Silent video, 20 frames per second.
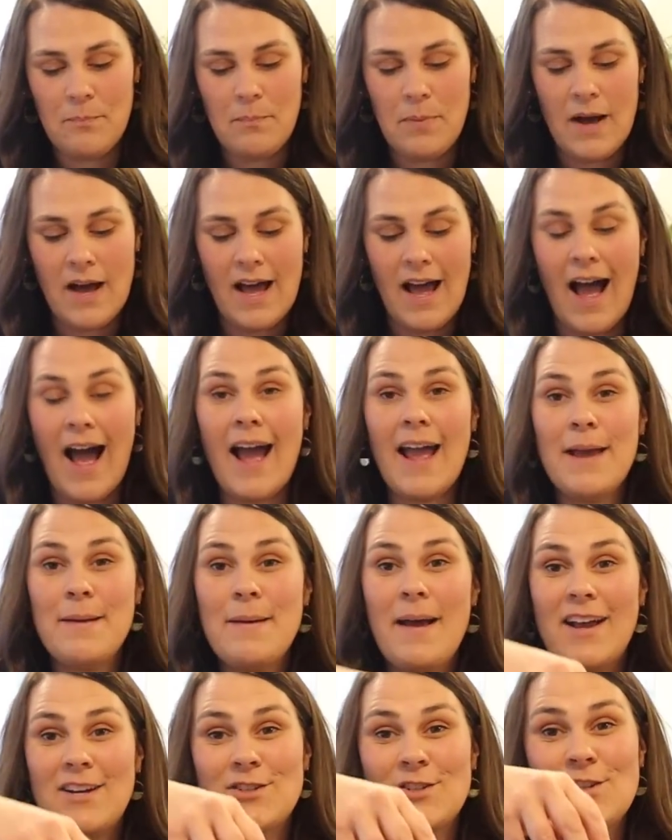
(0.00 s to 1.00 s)
But I am
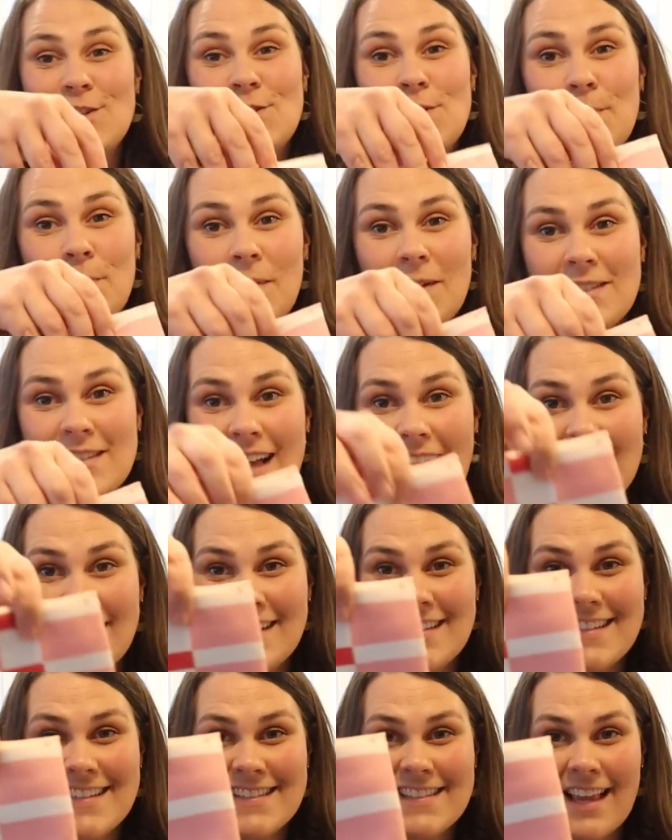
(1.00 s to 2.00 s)
actually super
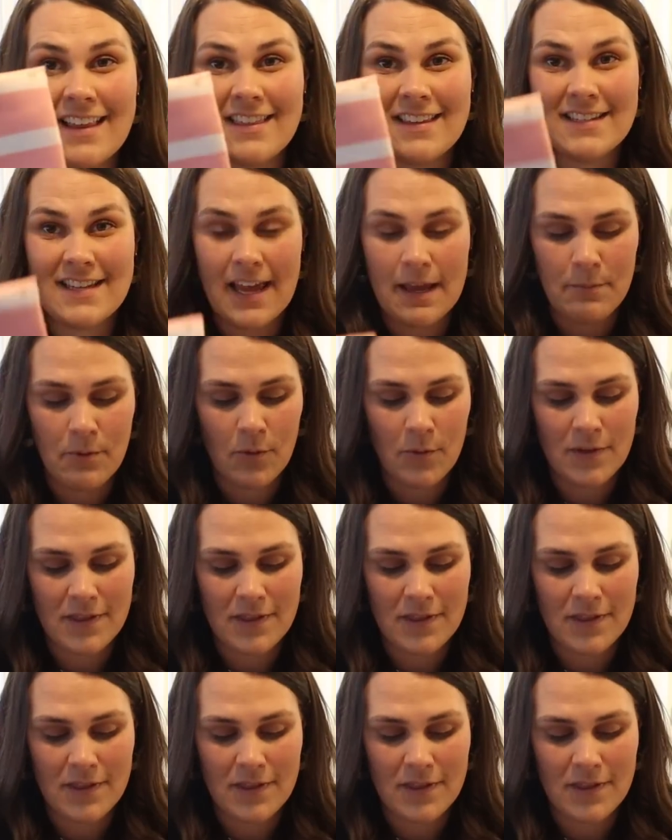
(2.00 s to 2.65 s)
excited to set the table